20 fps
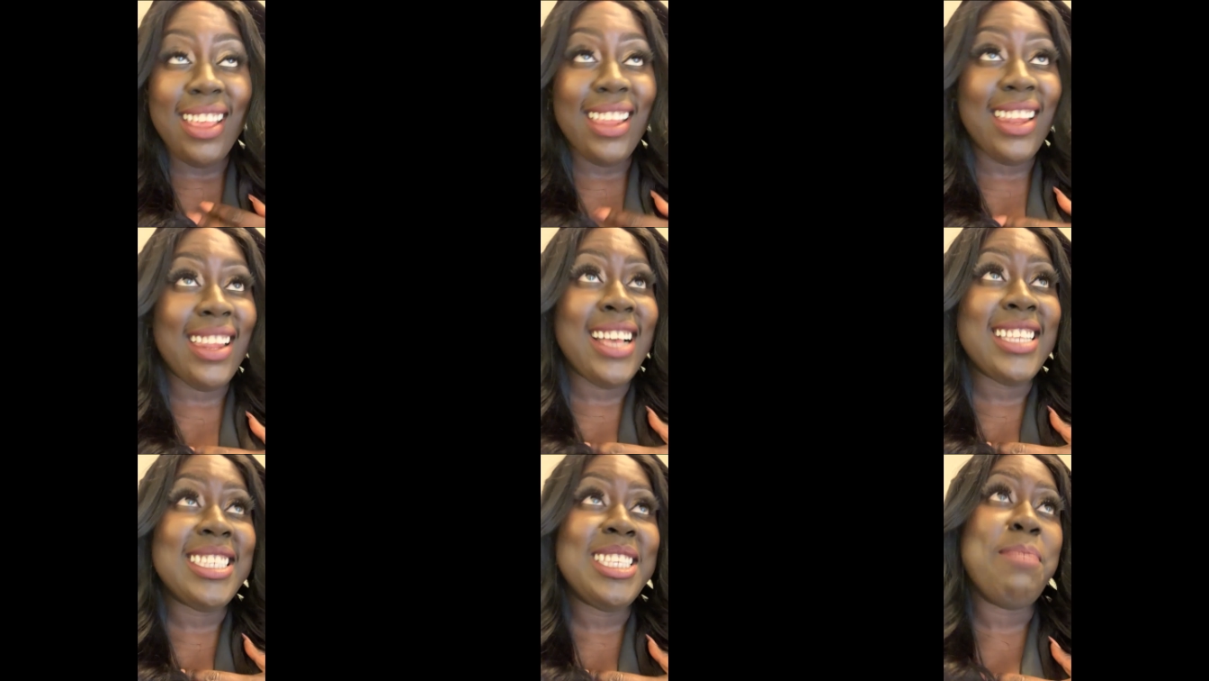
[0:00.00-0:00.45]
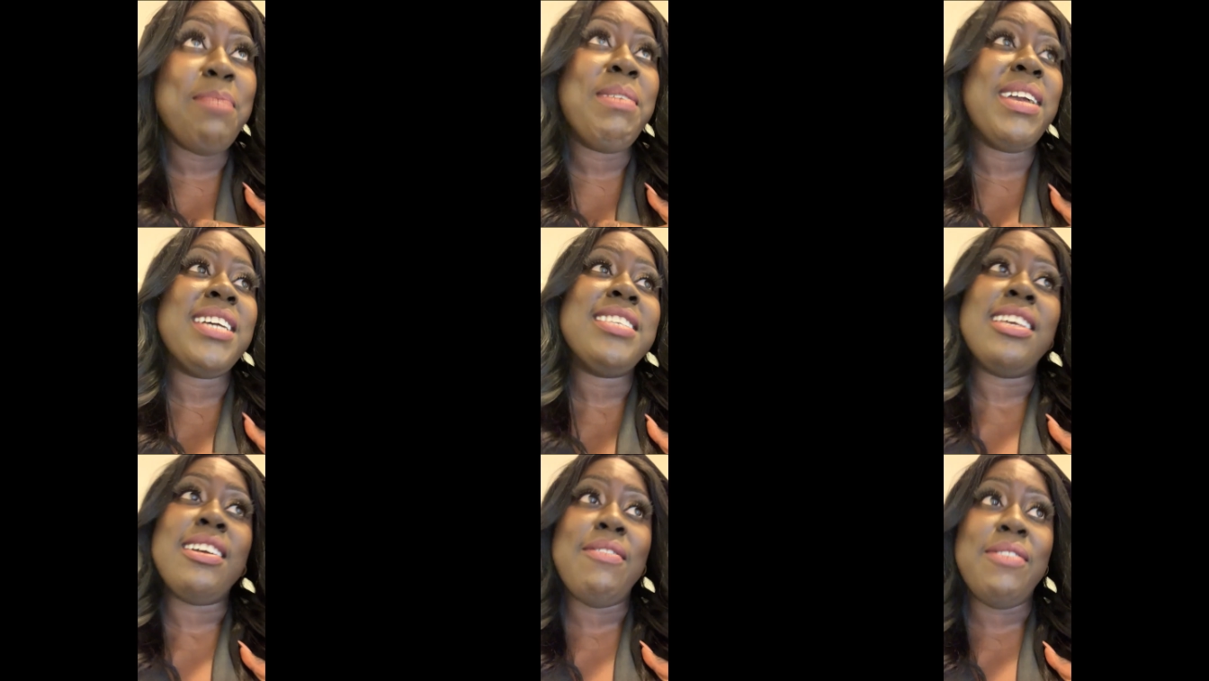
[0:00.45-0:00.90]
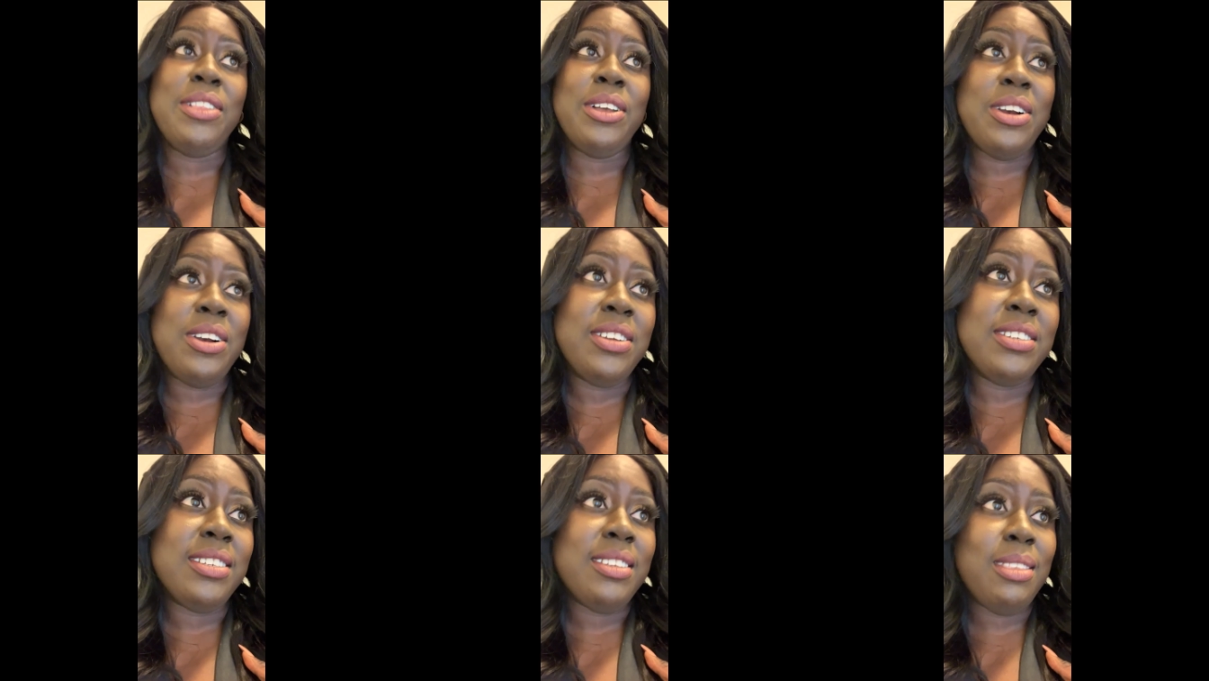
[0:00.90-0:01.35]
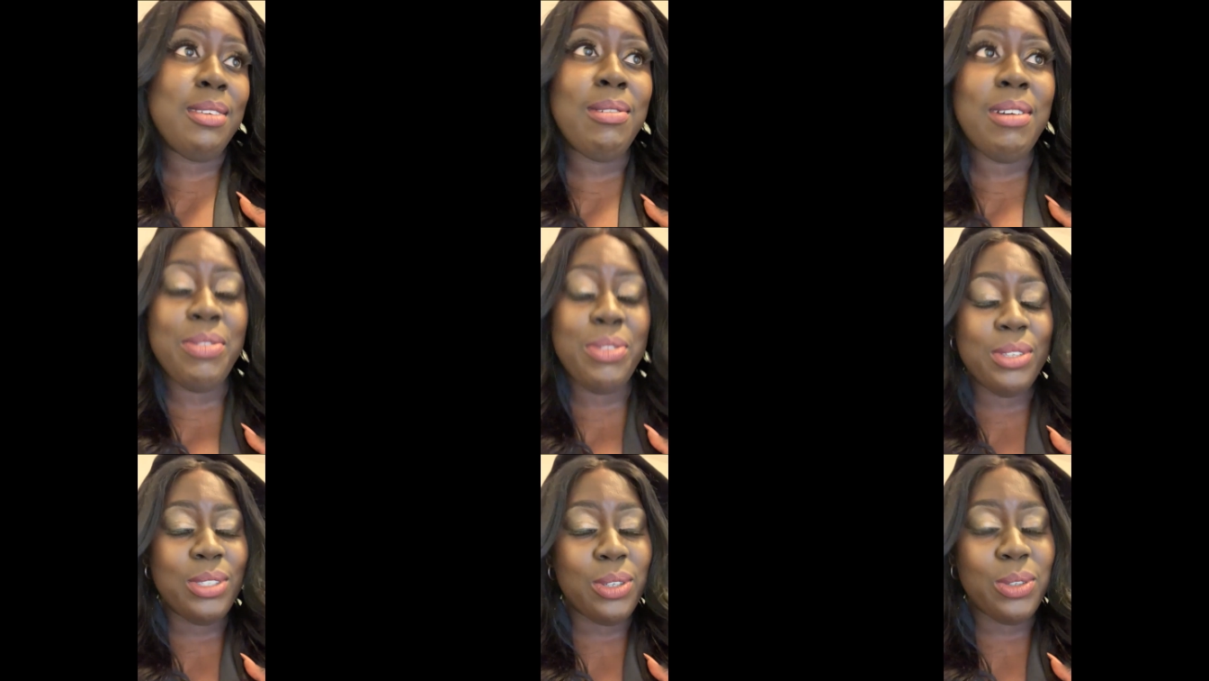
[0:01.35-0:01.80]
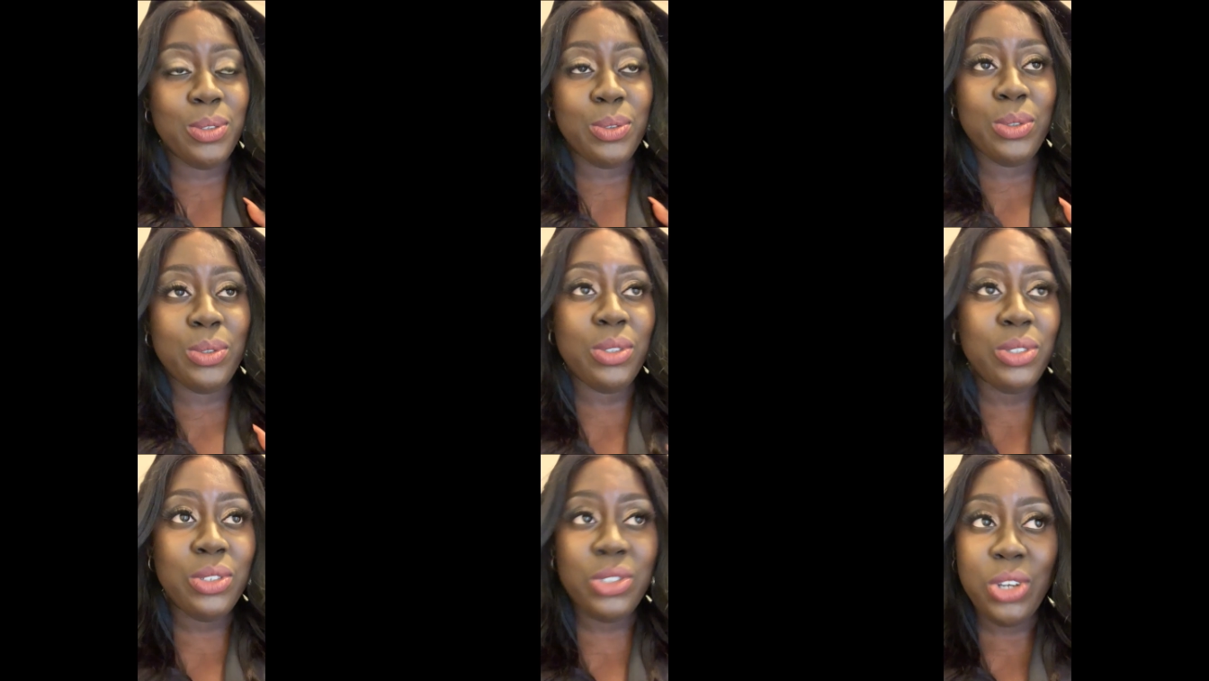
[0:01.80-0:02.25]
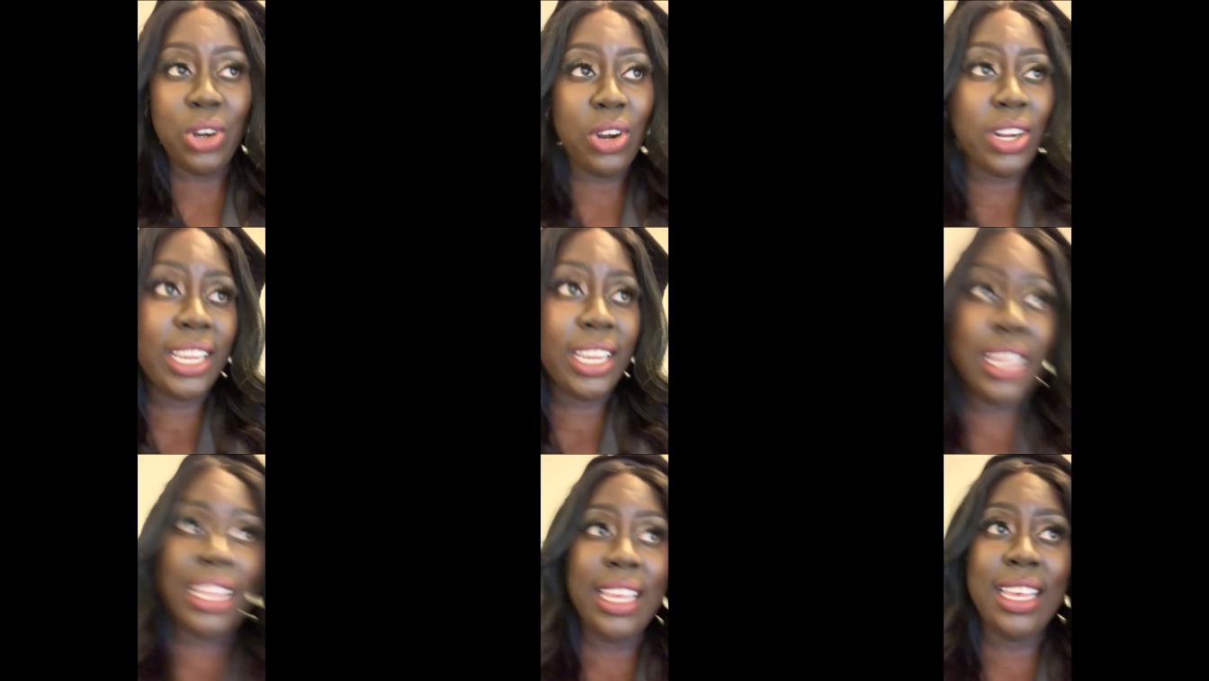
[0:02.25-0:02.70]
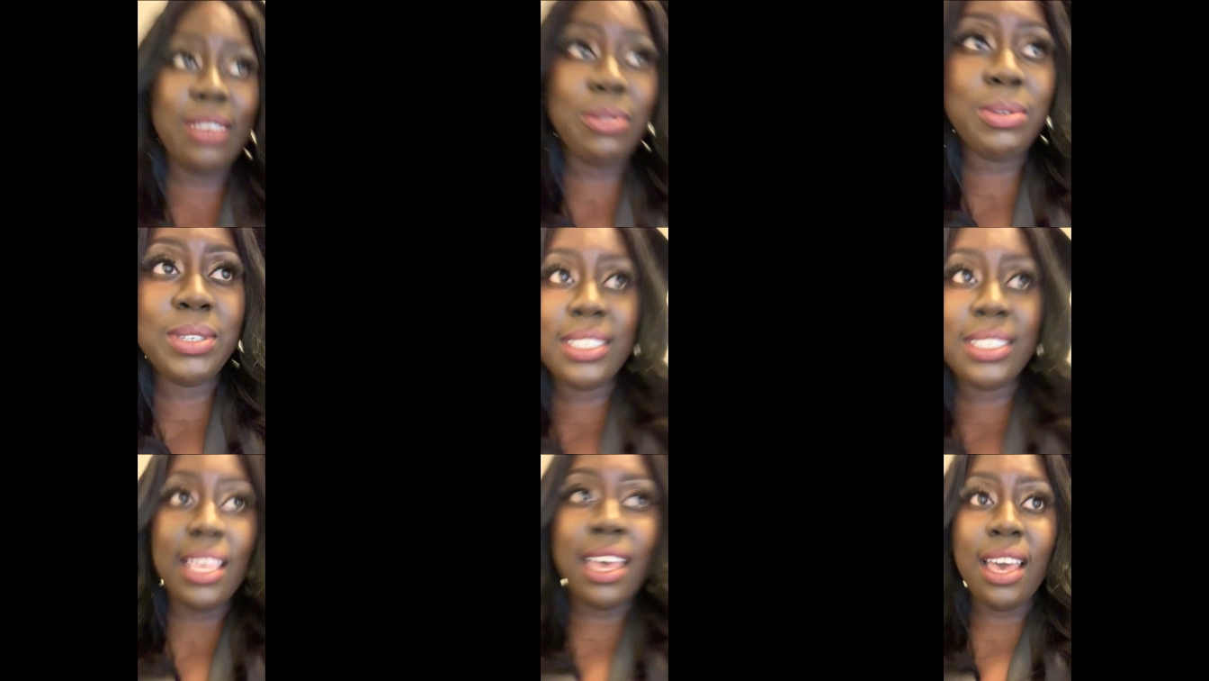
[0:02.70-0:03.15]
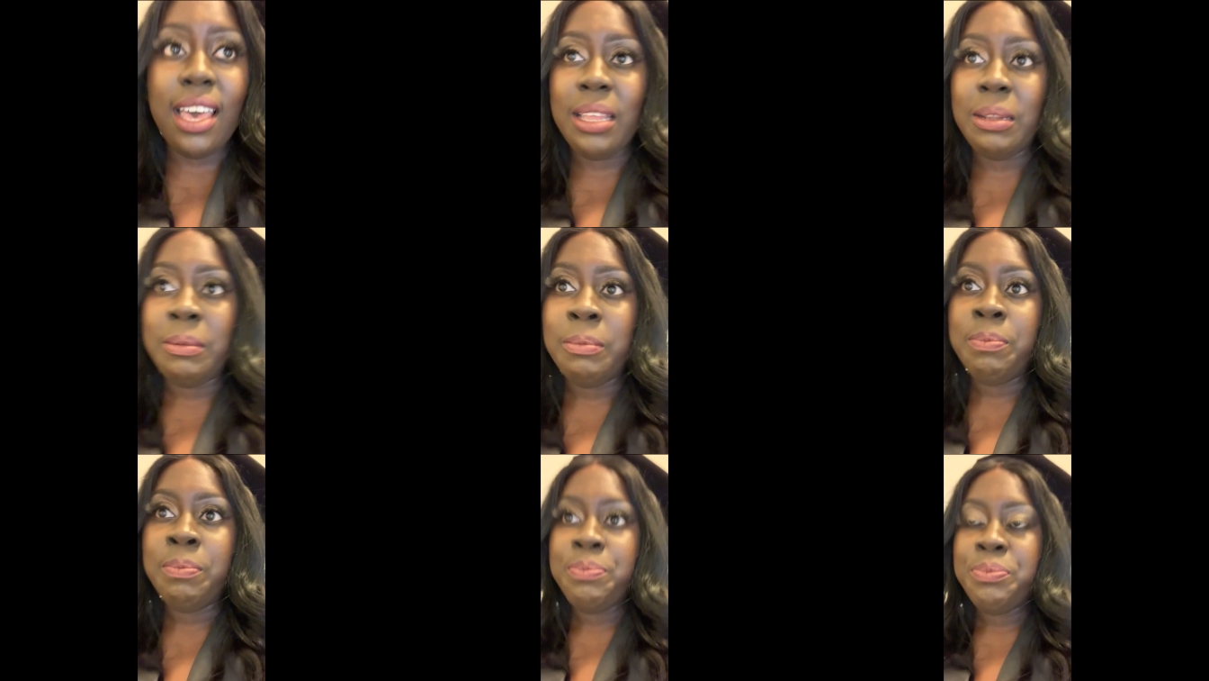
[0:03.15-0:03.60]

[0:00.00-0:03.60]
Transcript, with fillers: That's the biggest thing I've learned throughout this whole journey. It was that